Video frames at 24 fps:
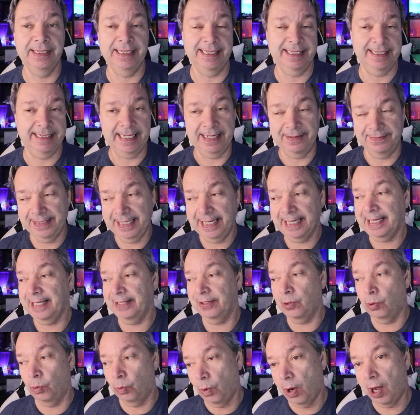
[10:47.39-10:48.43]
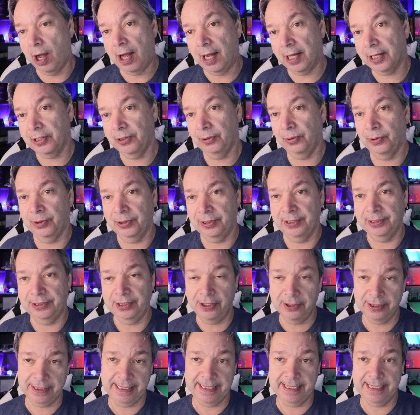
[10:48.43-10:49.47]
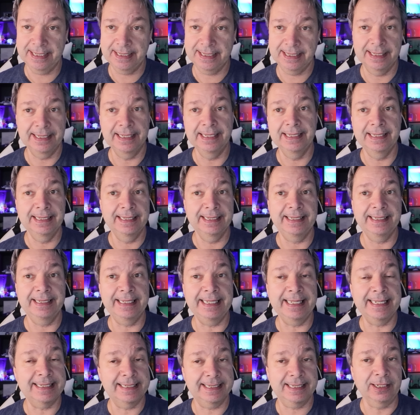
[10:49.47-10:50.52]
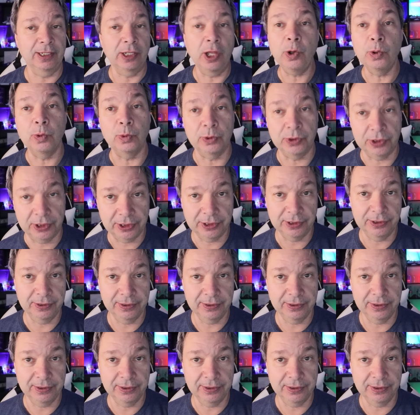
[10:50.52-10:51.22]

instead of taking the walk or the donkeys, it's closed.